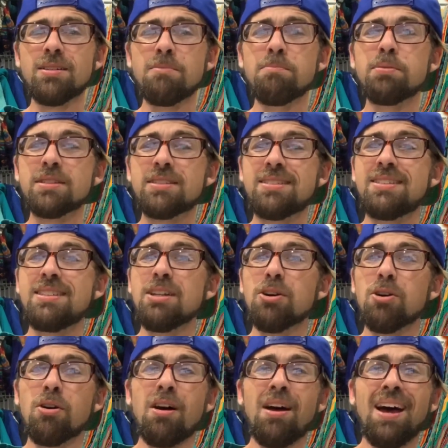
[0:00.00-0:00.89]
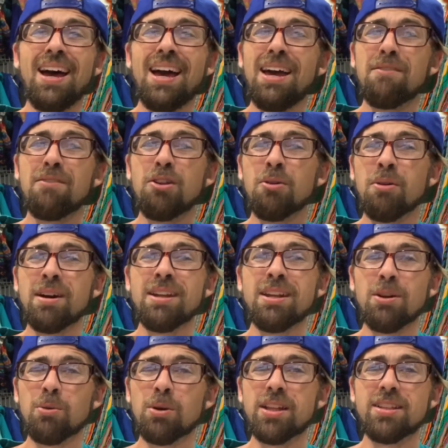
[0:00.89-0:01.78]
But still, I have no
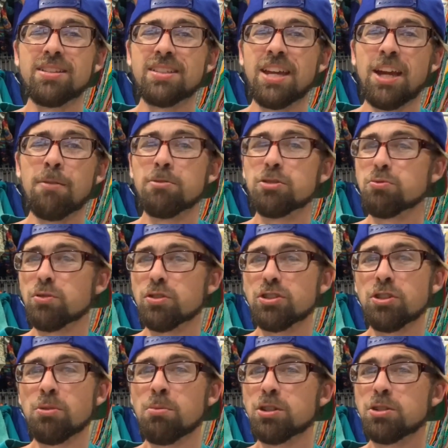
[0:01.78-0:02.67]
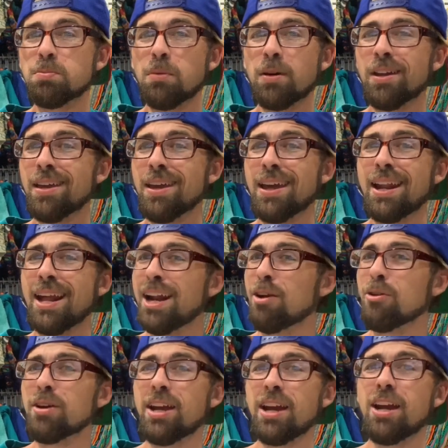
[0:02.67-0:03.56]
idea why this camera's worth so much money, and I
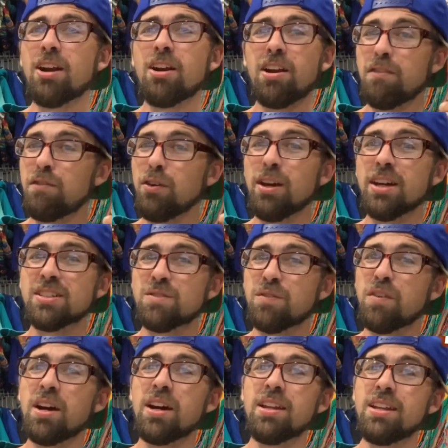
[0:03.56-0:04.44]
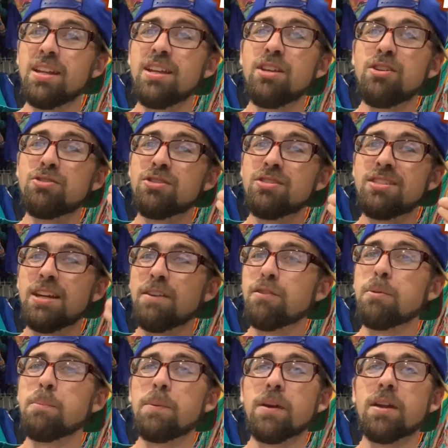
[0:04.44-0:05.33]
don't care. If you guys find it, you should
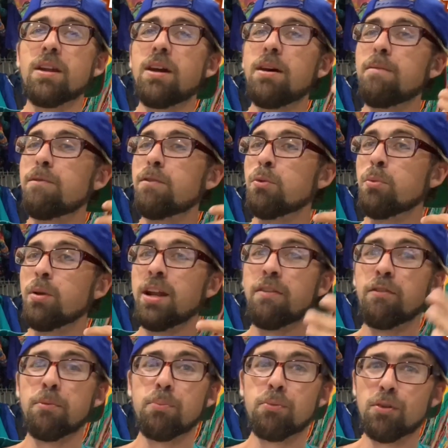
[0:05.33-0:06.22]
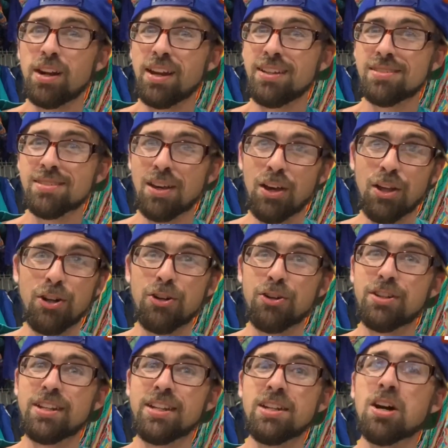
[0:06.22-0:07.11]
definitely pick it up for whatever price,
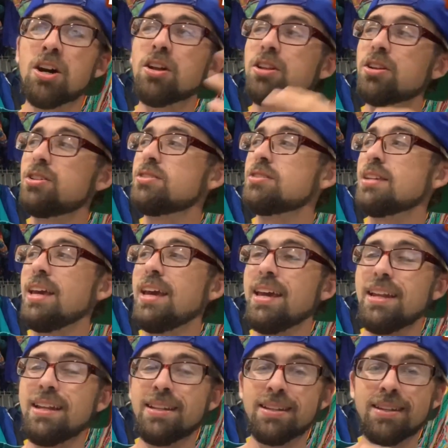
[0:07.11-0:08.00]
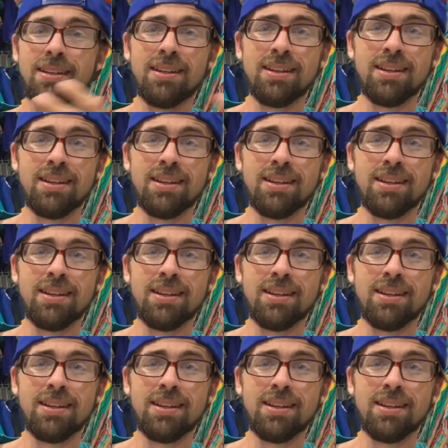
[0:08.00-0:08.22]
under $10 and